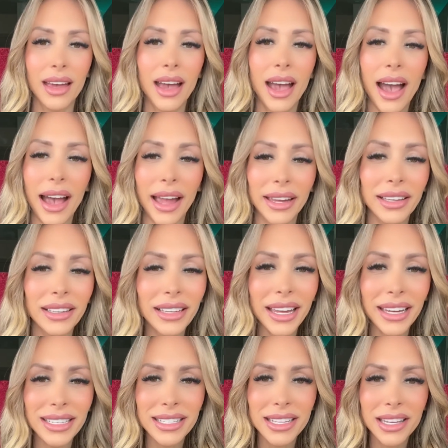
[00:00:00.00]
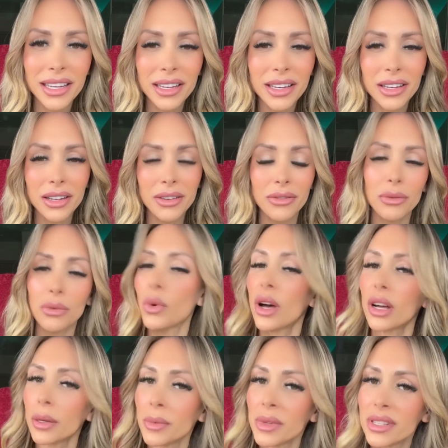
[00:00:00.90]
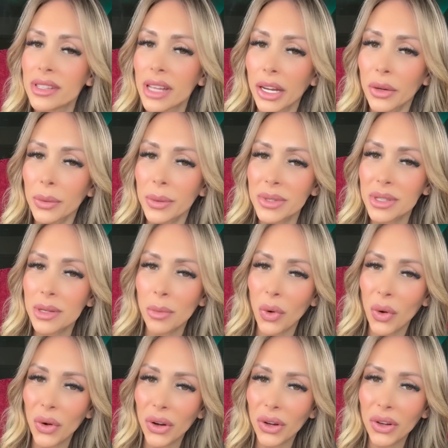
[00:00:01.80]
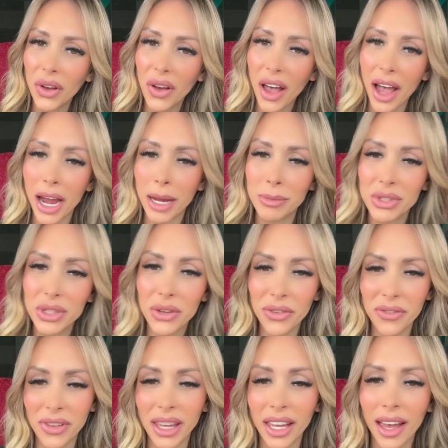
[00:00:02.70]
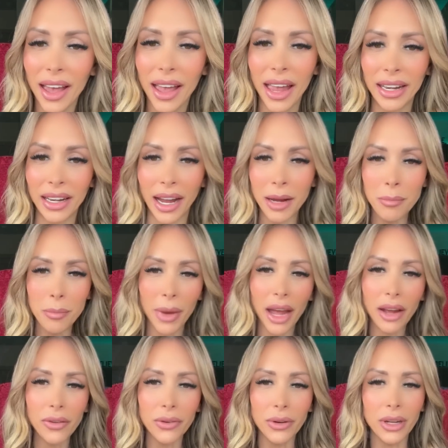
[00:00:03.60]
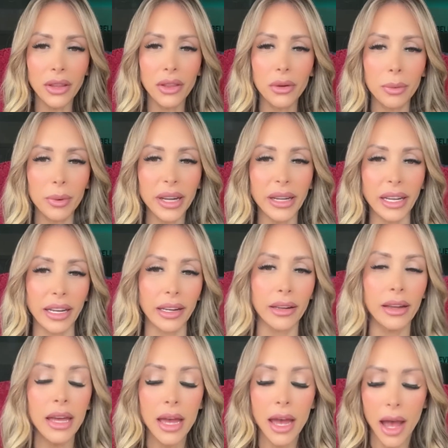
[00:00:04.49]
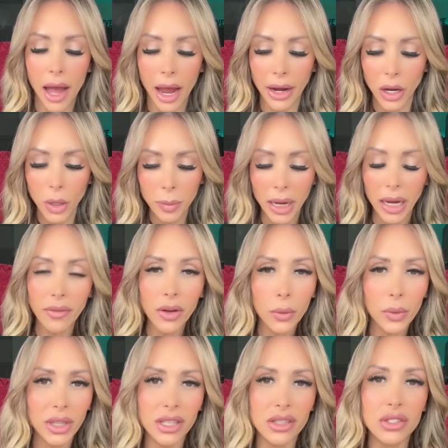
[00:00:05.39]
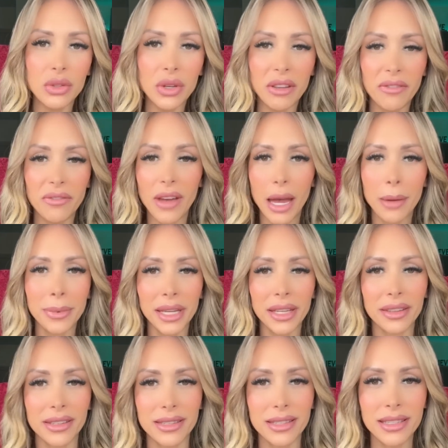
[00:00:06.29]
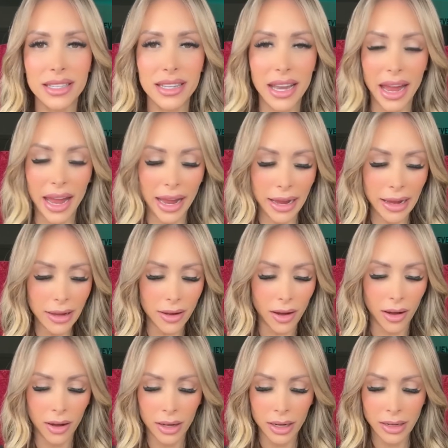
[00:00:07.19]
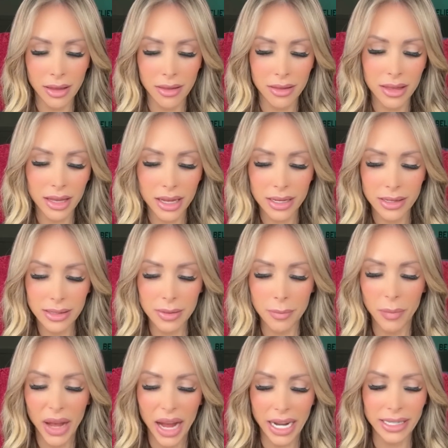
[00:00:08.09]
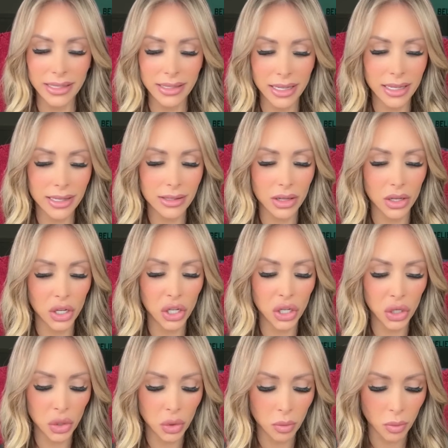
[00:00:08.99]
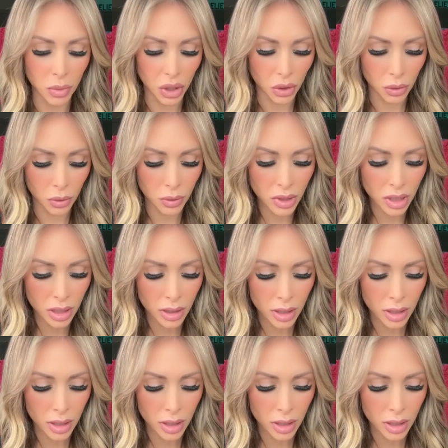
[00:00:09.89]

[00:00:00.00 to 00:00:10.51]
Hi Collective, welcome to Sacred Wisdom Oracle. I'm Sophia and I'm back for another reading. I hope everyone is doing fabulous today on this Pisces new moon.